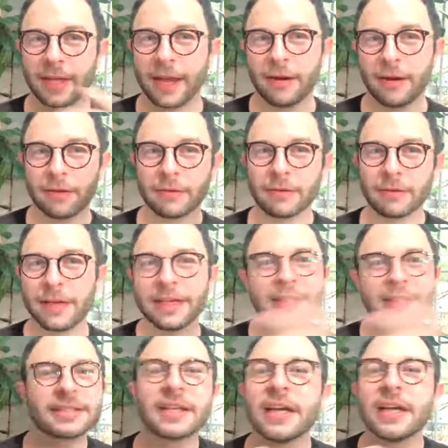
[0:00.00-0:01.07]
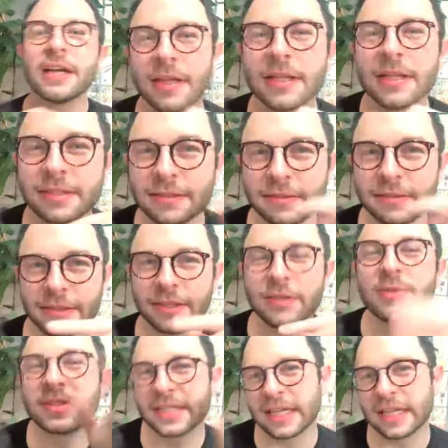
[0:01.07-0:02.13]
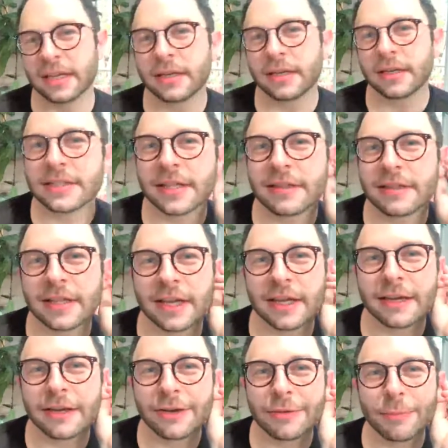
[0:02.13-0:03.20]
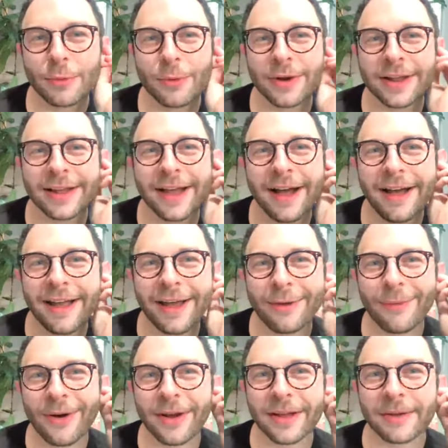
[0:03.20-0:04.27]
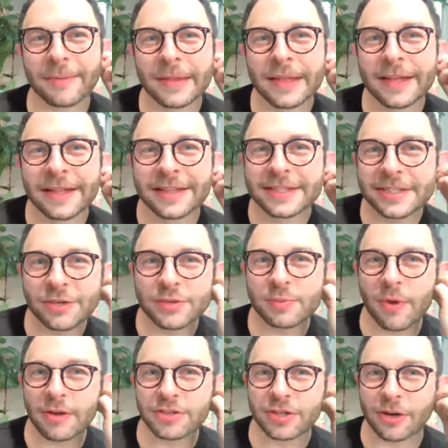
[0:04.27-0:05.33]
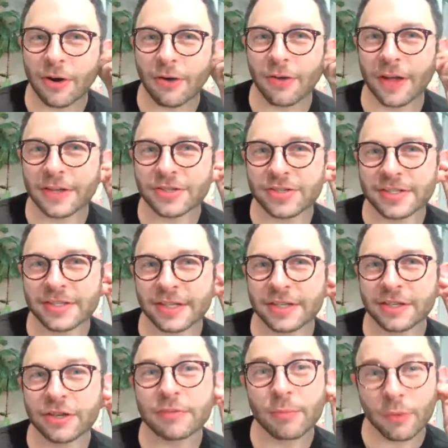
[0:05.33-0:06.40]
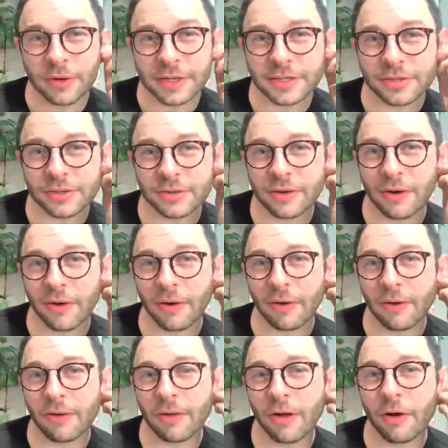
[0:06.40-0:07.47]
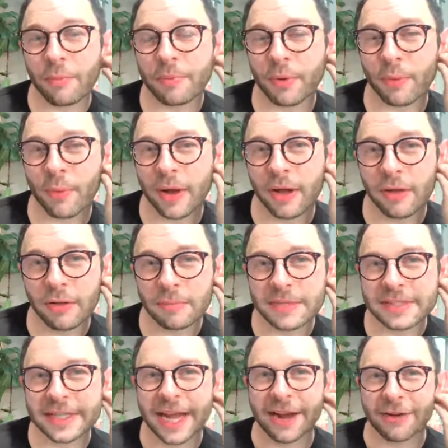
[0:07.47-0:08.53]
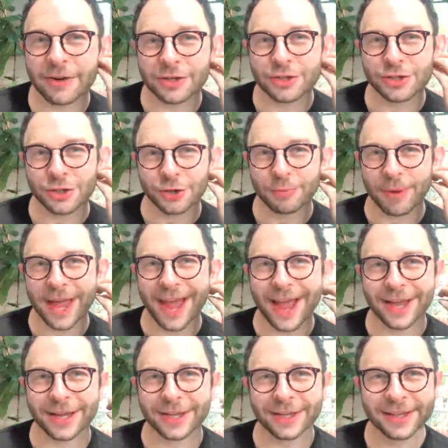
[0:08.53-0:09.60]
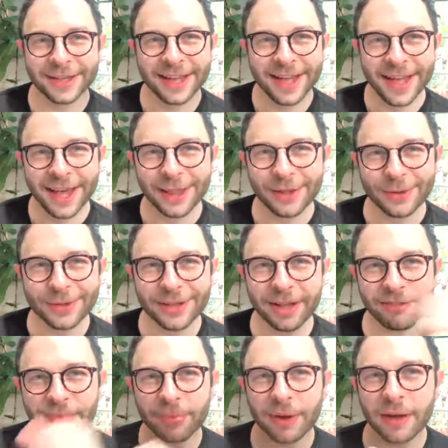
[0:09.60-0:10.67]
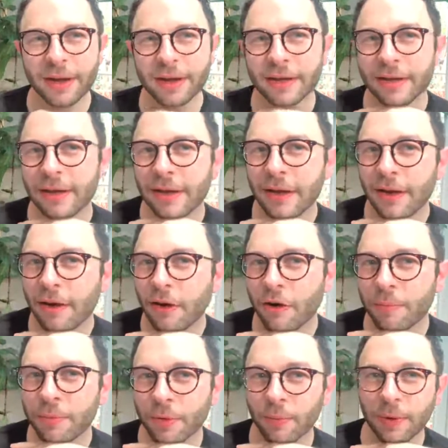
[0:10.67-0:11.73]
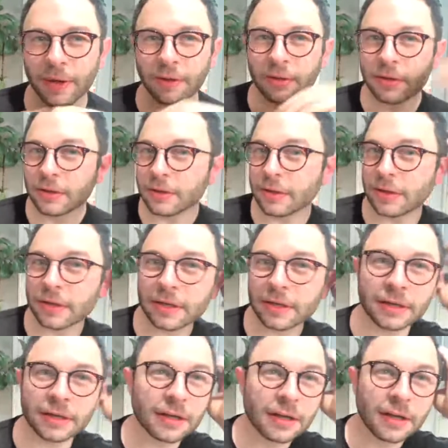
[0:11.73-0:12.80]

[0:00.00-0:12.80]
there. It's you see it. It's a thing. Good morning. Hi, how are you? Let's see who's watching. Carl Hutchinson. Good morning to you, Carl. Hope you're well. Miss Karen Juback. Hello, love bug. Hope you're well. Look,